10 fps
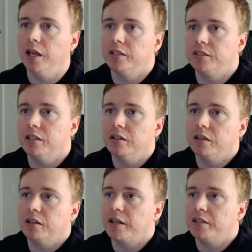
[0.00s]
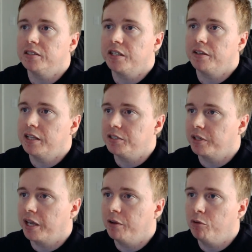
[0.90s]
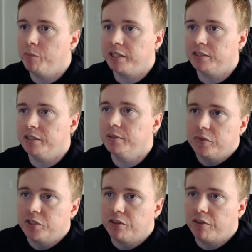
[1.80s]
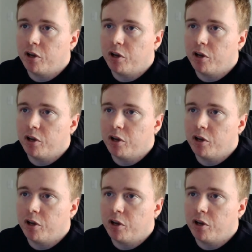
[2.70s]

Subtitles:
Still a little latency. That's okay. We'll make do. So if I